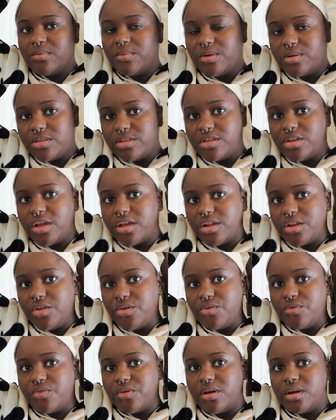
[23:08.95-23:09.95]
Well, it's like
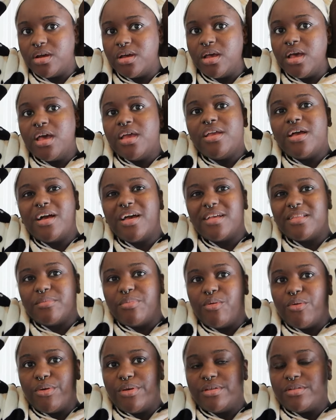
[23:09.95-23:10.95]
nude for, y'all get the
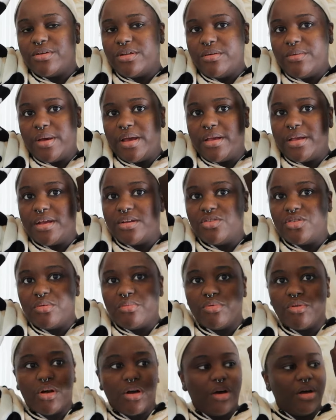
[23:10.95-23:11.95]
point. So anyway, here's the
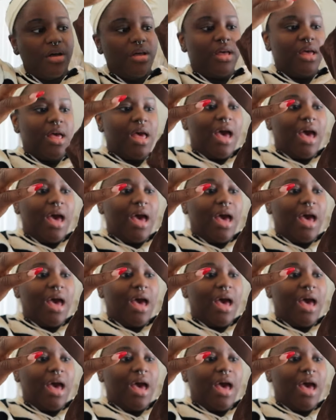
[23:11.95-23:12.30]
bra.